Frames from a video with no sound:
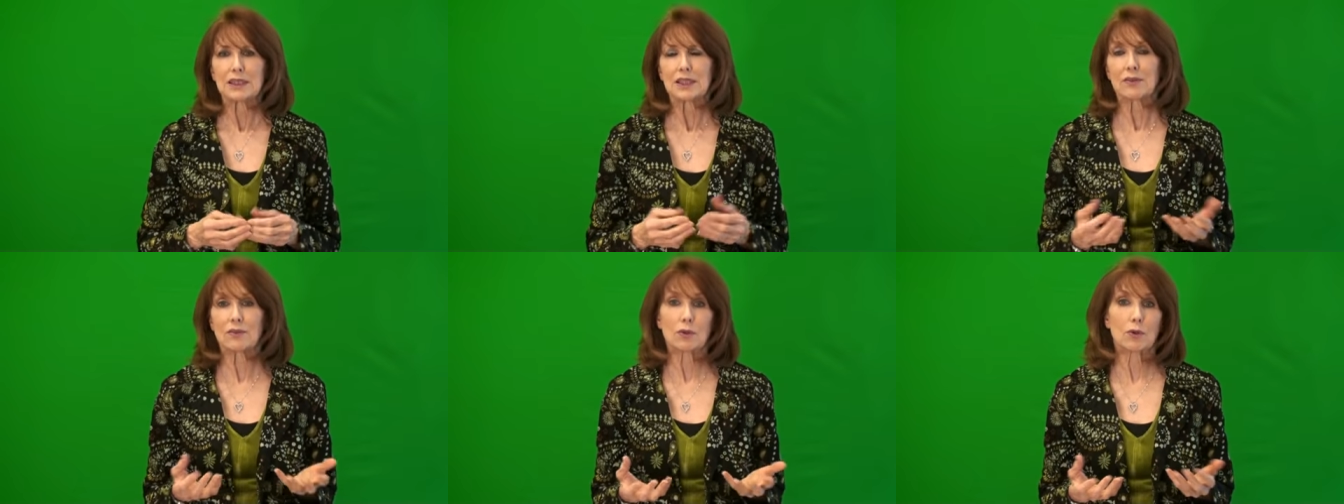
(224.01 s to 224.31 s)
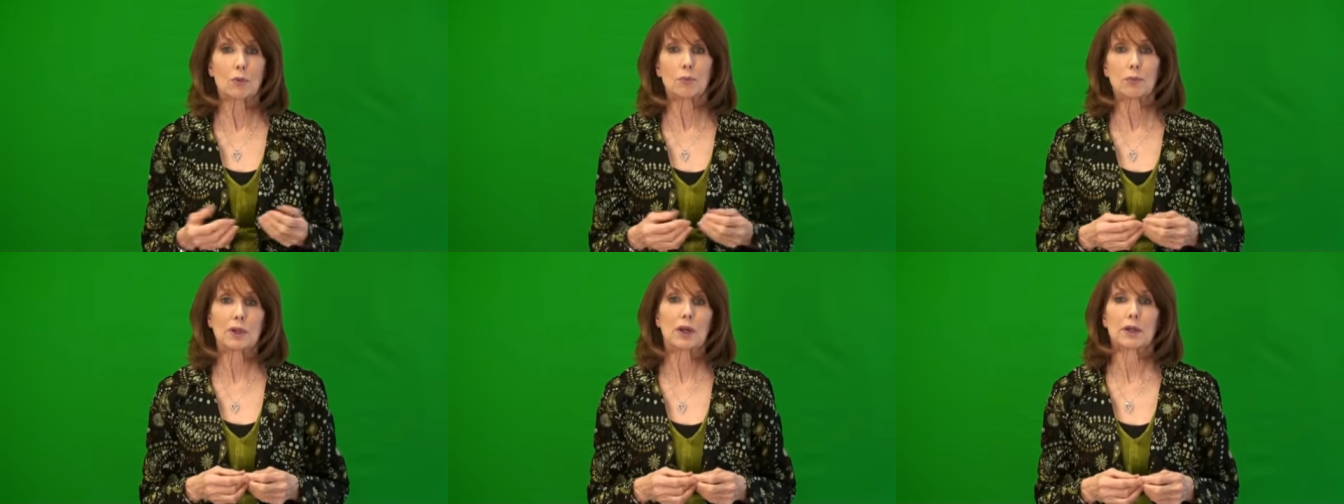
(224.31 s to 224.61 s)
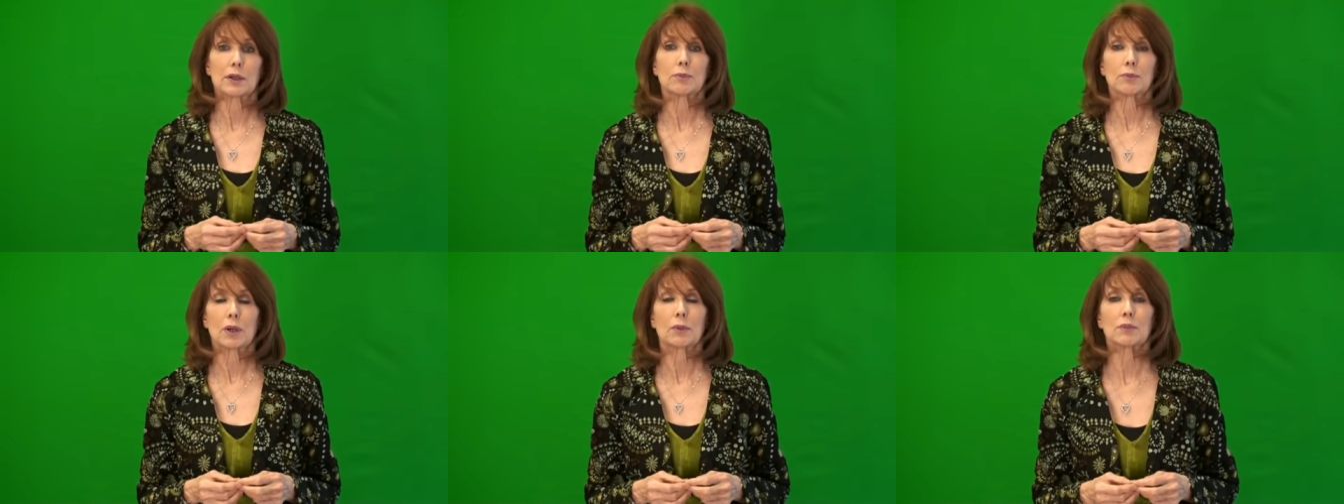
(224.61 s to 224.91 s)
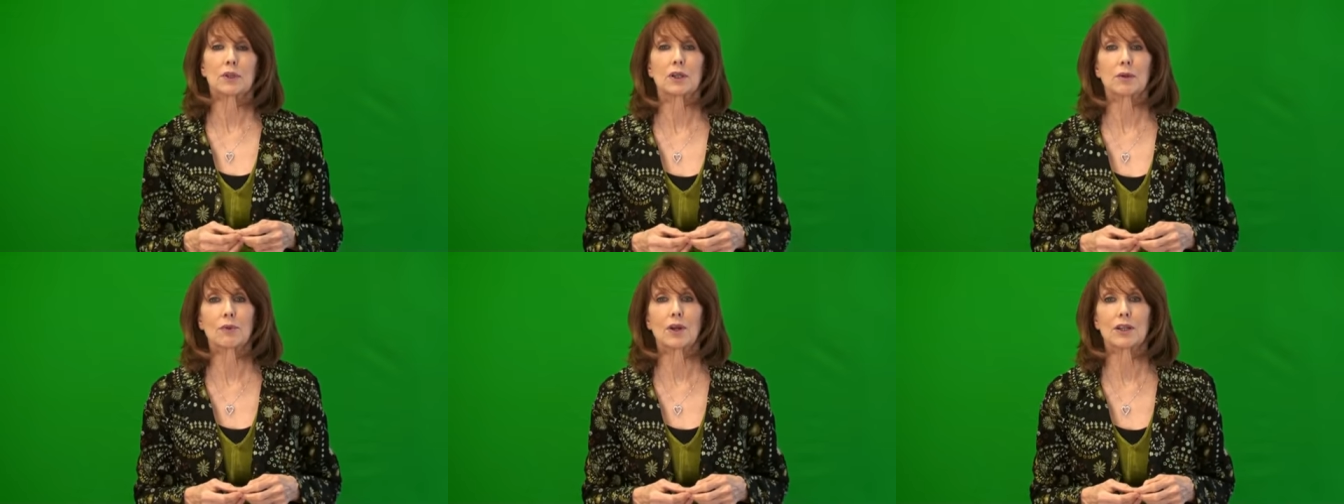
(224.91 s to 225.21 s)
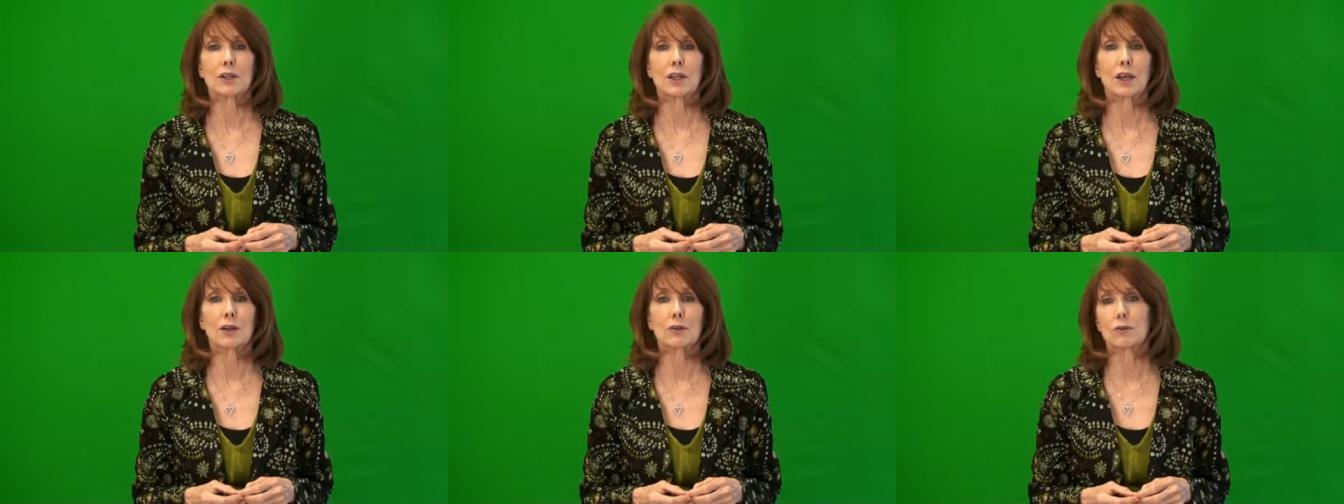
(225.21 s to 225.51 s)
Even though I'm kind of mumbling
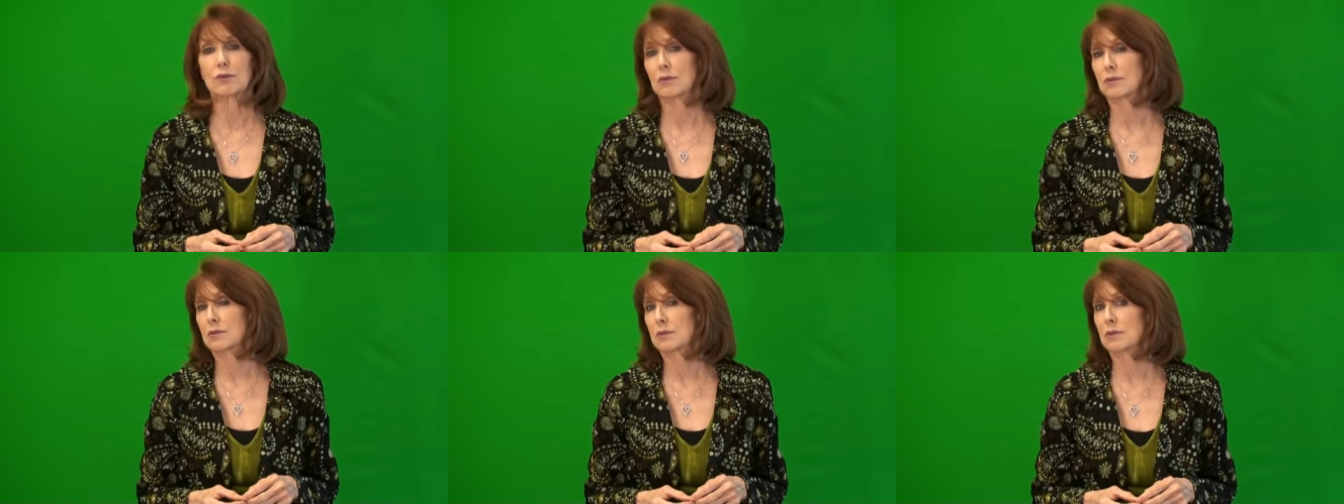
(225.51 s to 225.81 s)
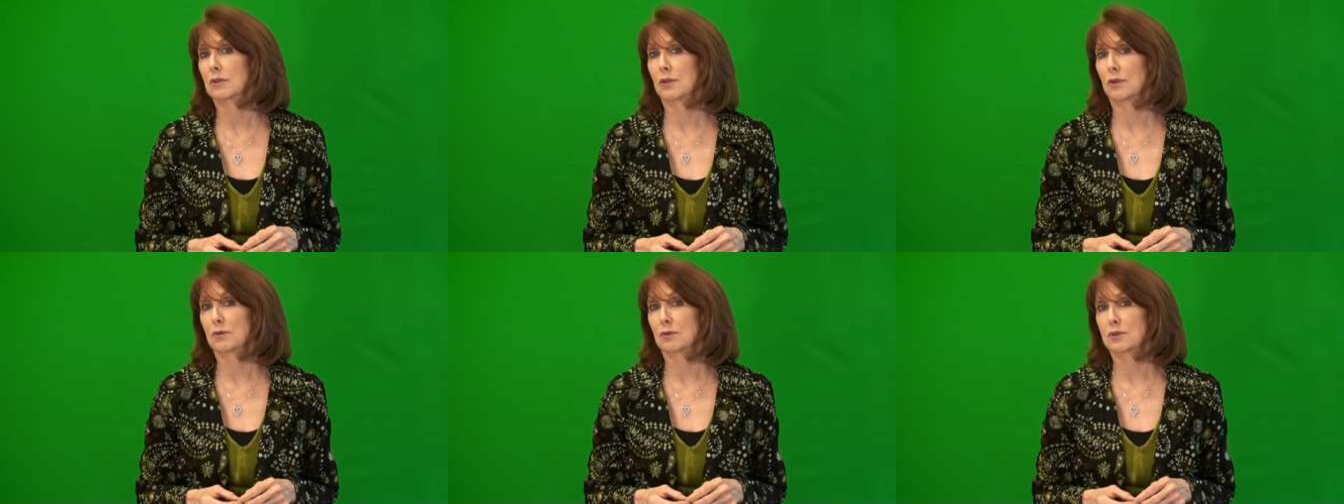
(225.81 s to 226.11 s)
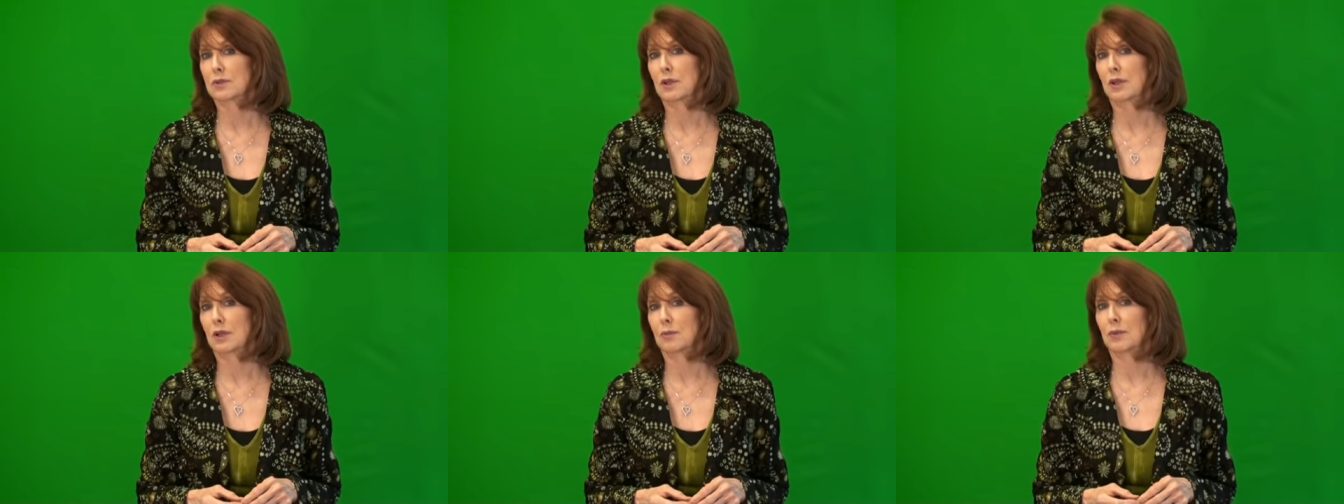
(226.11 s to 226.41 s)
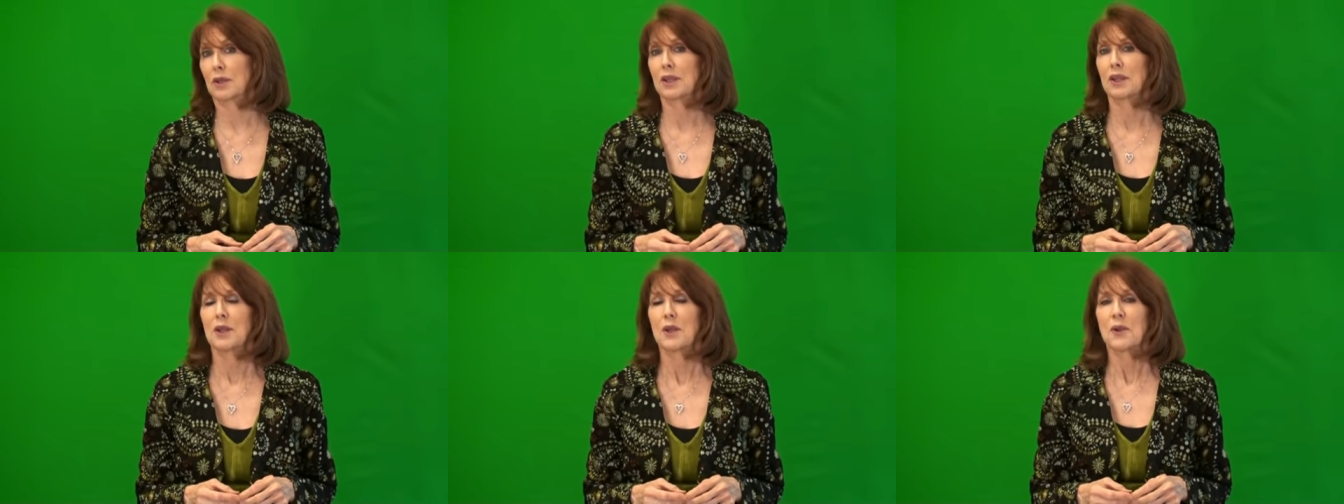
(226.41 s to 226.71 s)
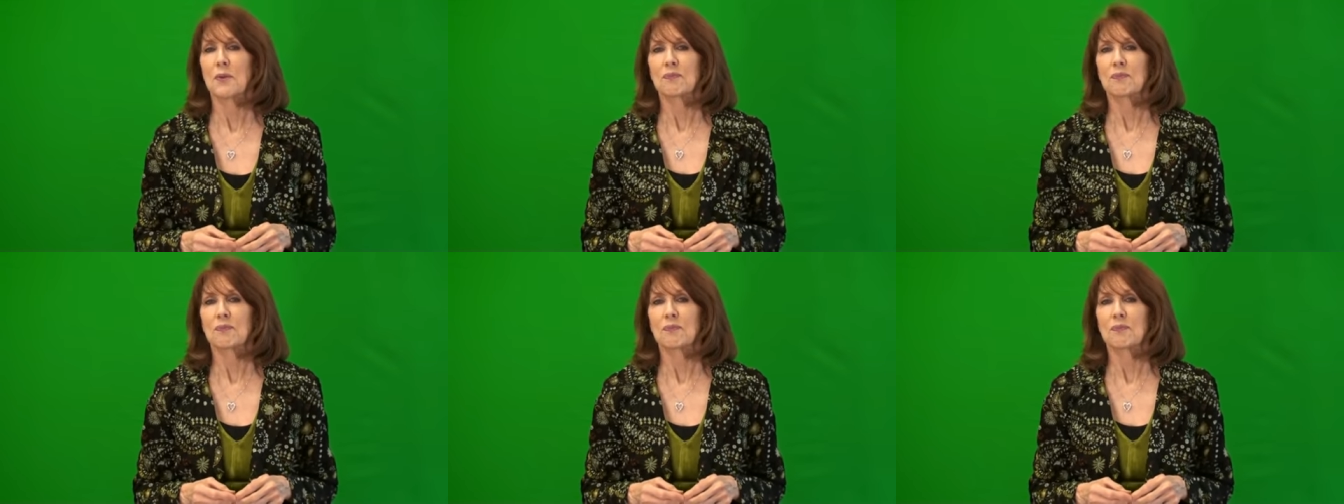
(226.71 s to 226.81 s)
right now, you can still understand me.